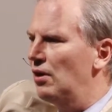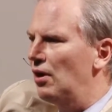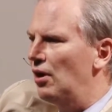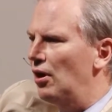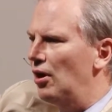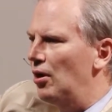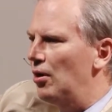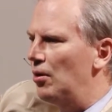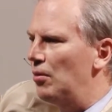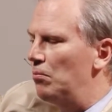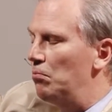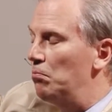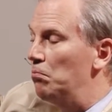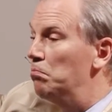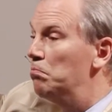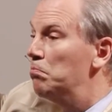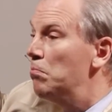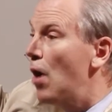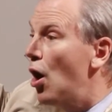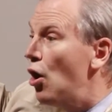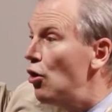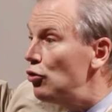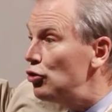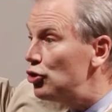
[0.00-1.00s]
um,
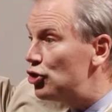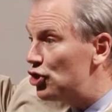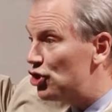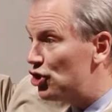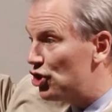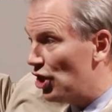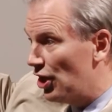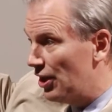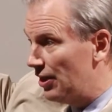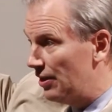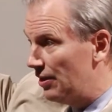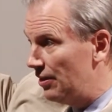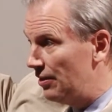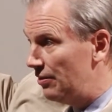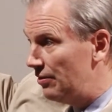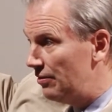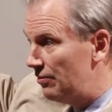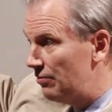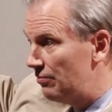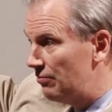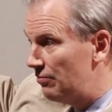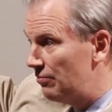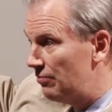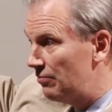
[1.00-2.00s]
motion
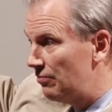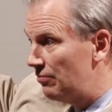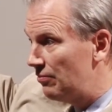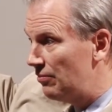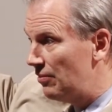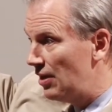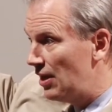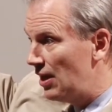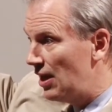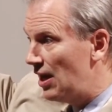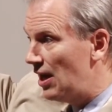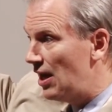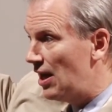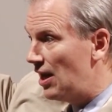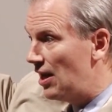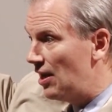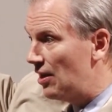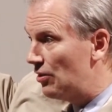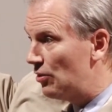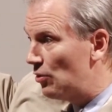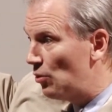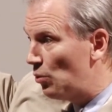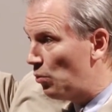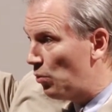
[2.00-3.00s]

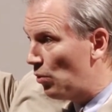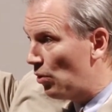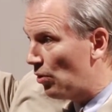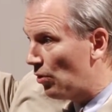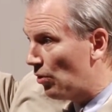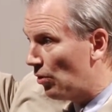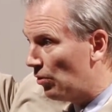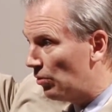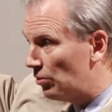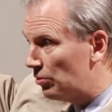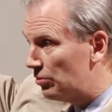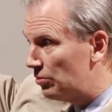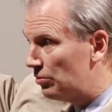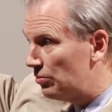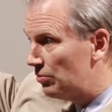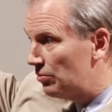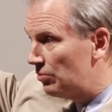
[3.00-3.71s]
in the world.